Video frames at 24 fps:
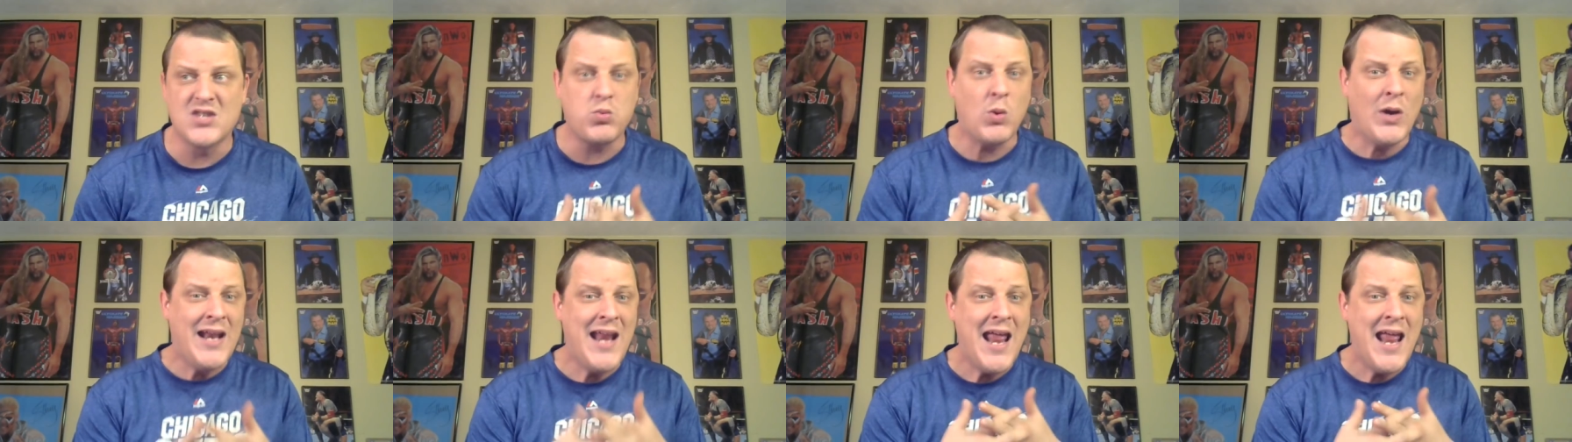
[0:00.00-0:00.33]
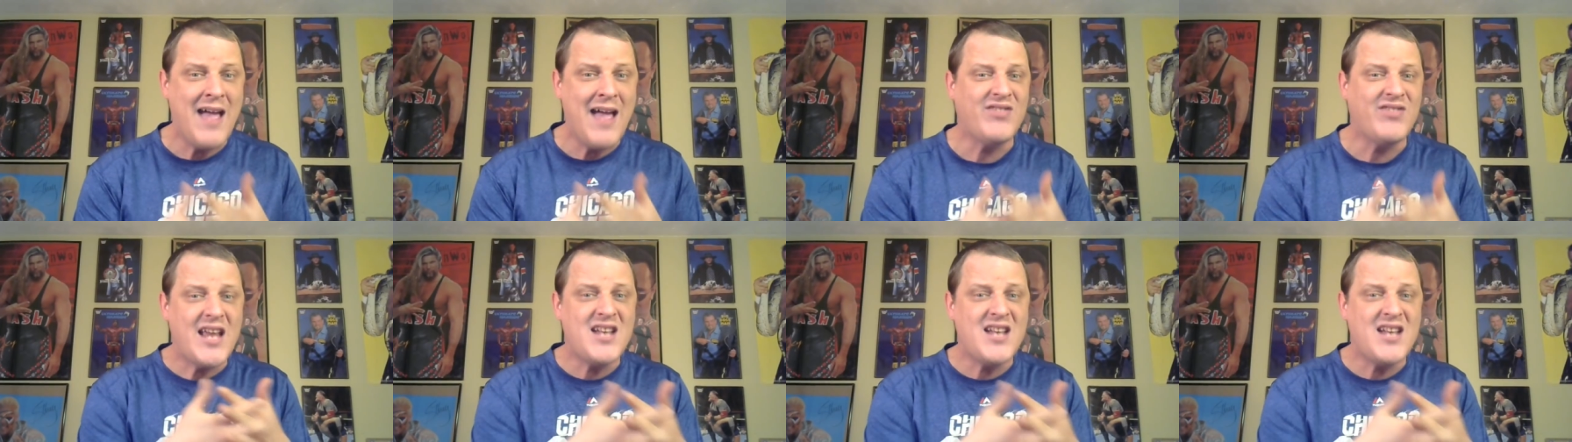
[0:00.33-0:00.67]
What
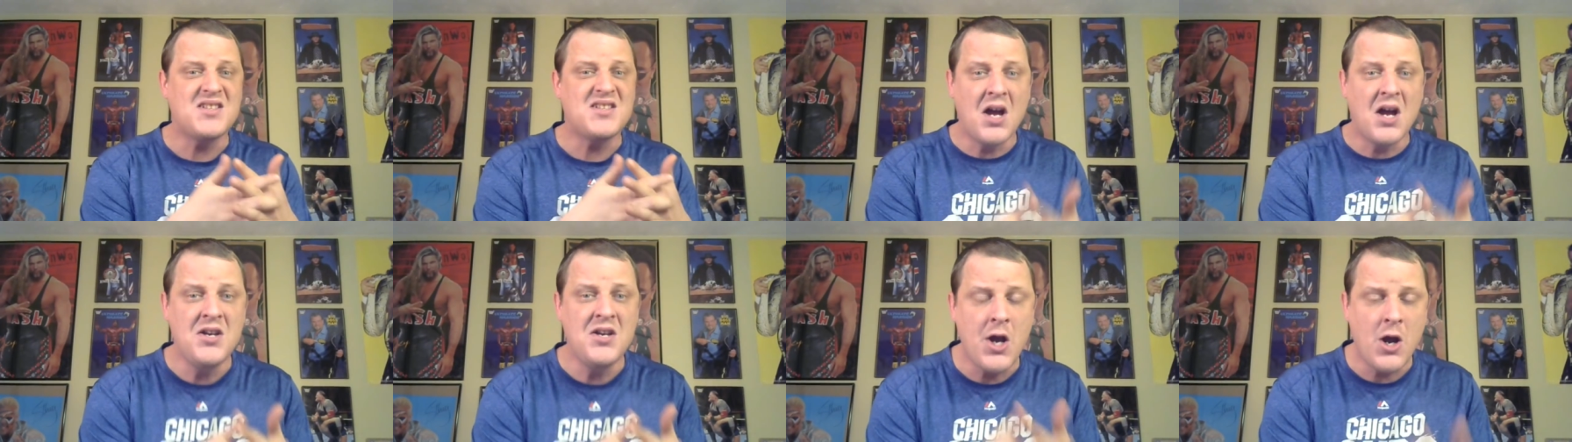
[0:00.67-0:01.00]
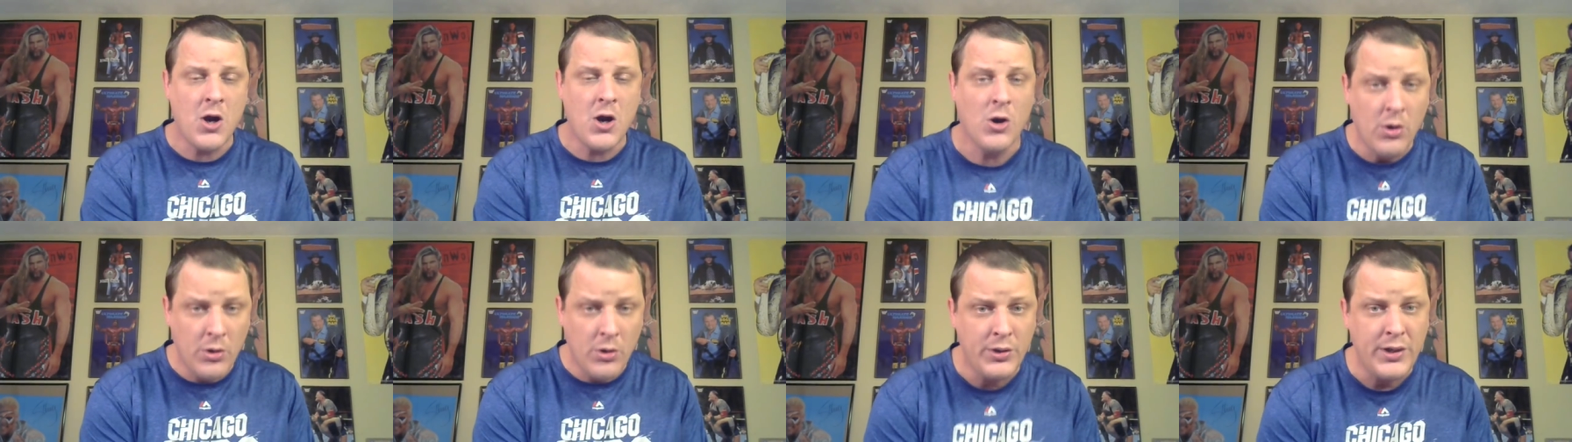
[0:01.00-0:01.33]
have they done to
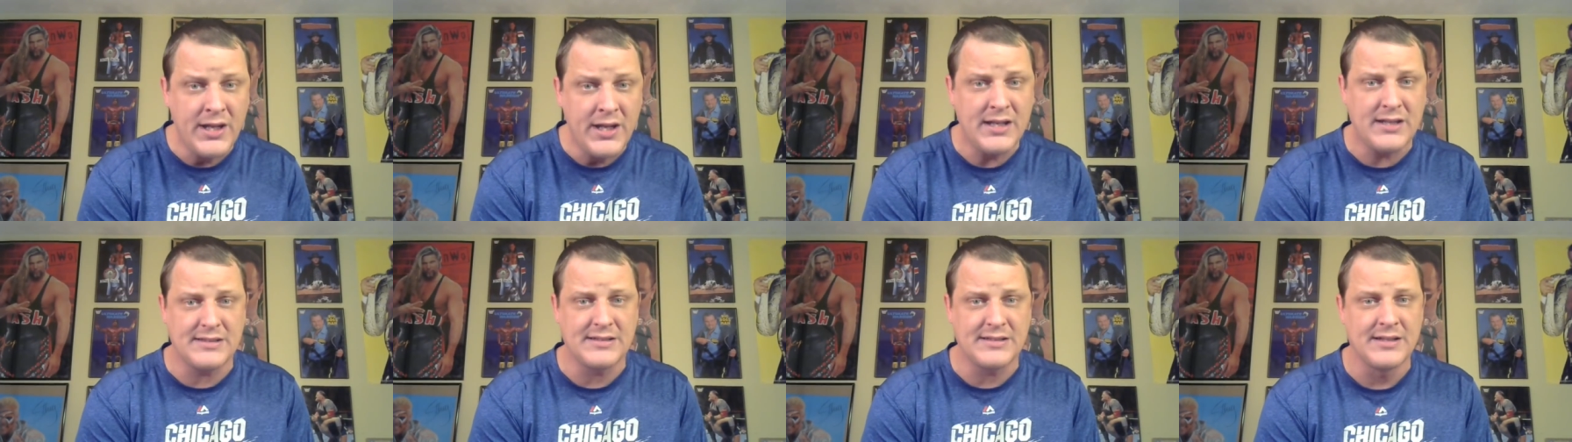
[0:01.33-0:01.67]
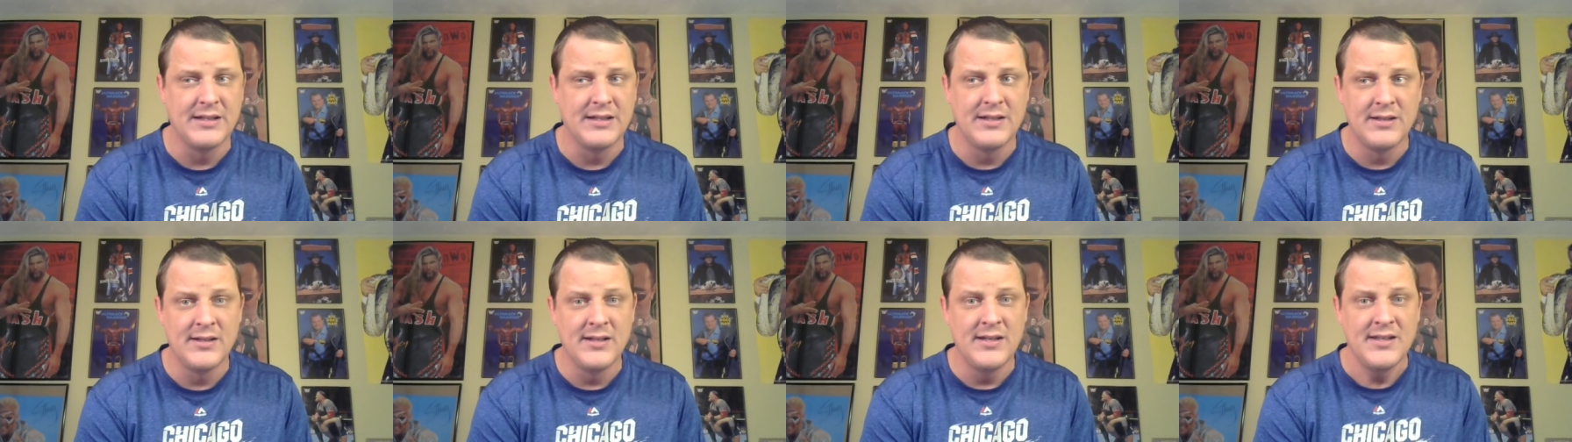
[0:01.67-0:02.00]
earn it?
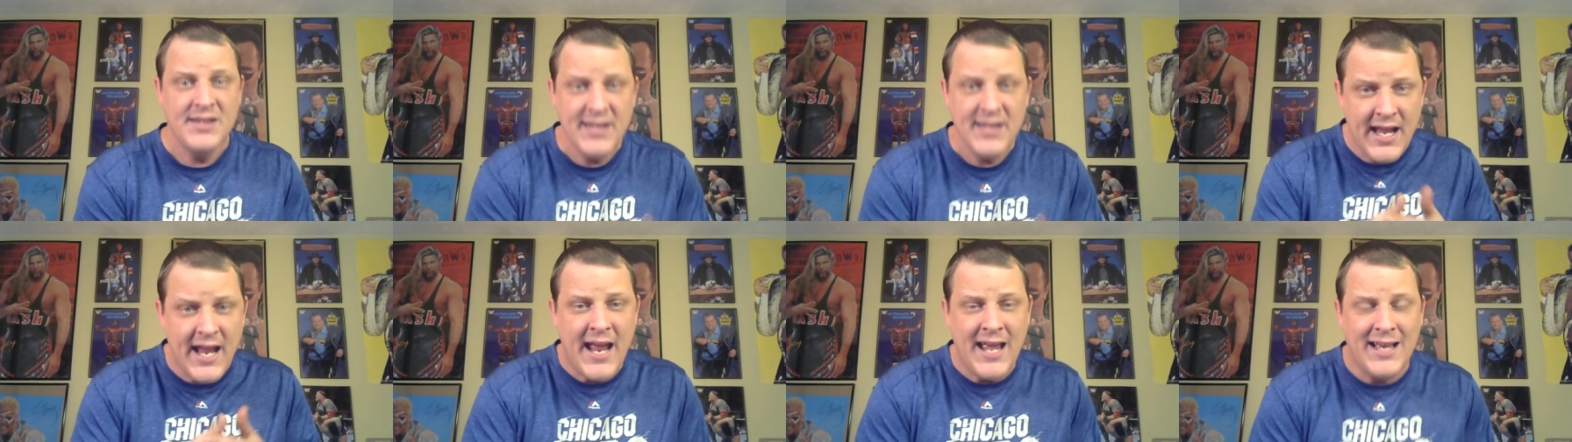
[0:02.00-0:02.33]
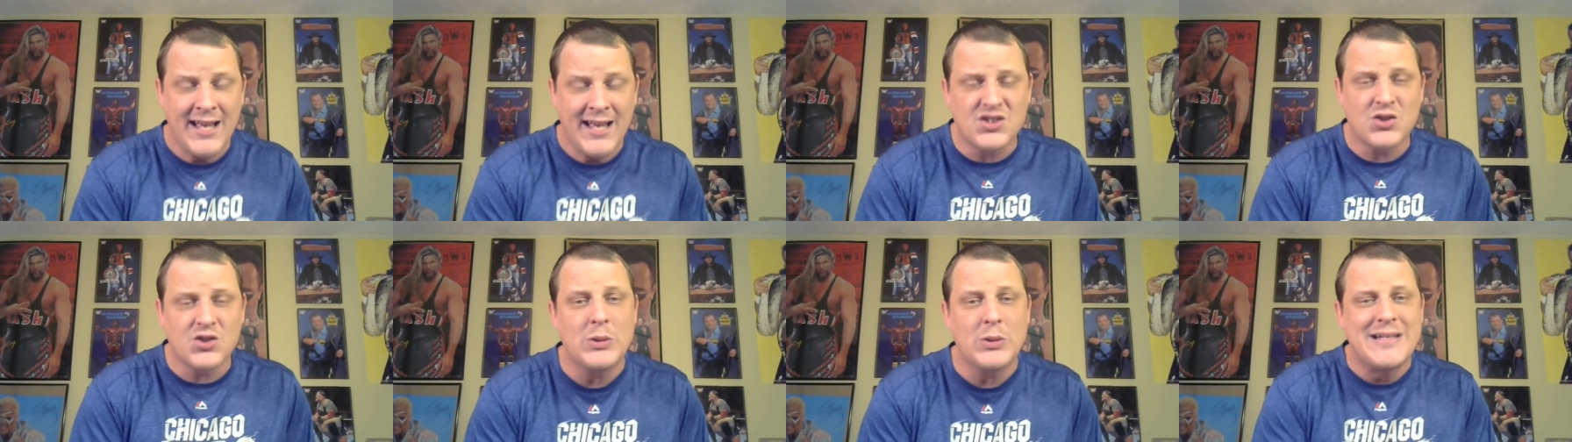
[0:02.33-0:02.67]
The
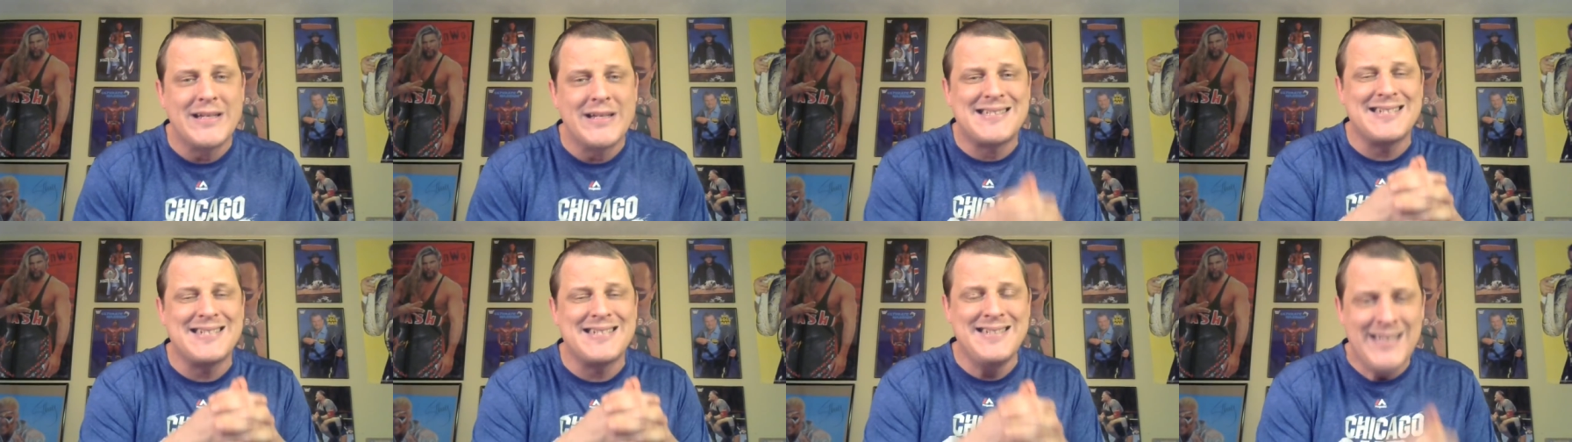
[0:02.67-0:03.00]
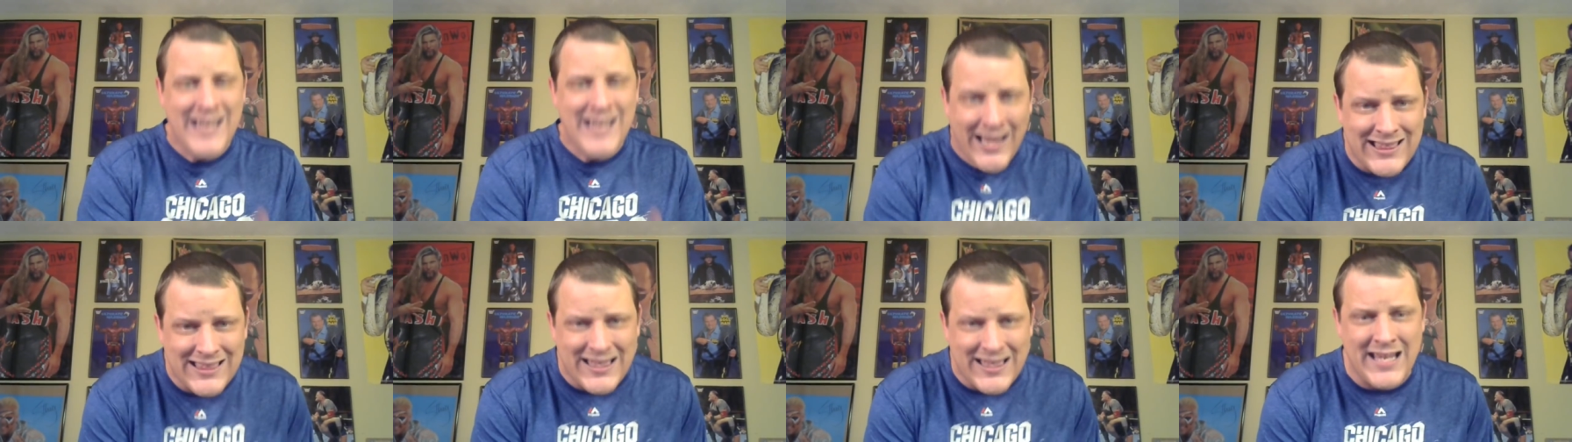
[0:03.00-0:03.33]
answer is
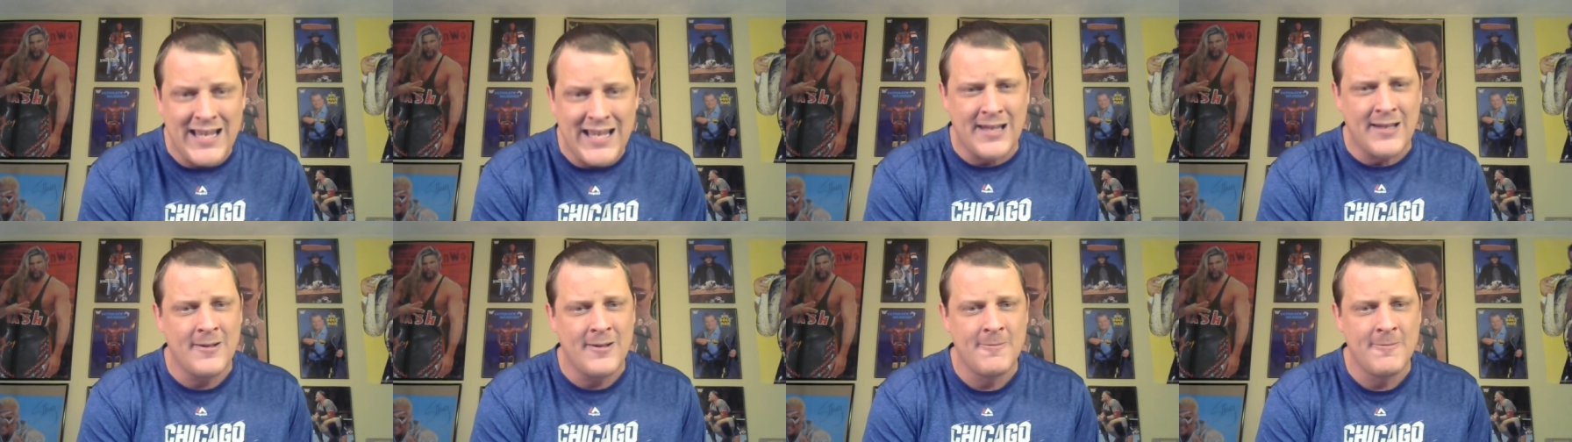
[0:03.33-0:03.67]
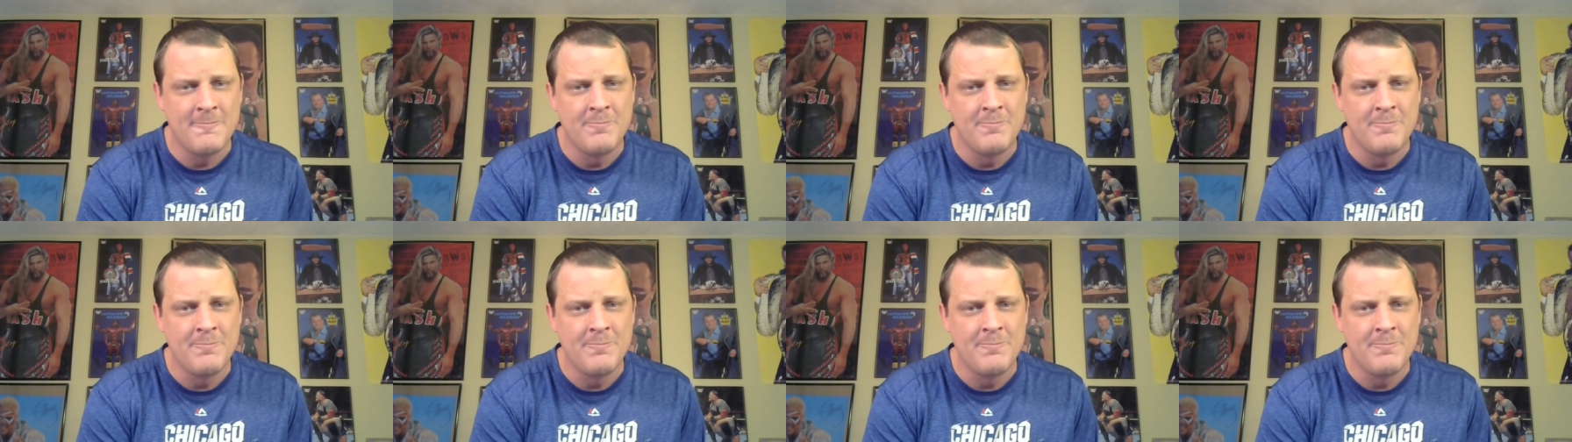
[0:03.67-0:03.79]
nothing.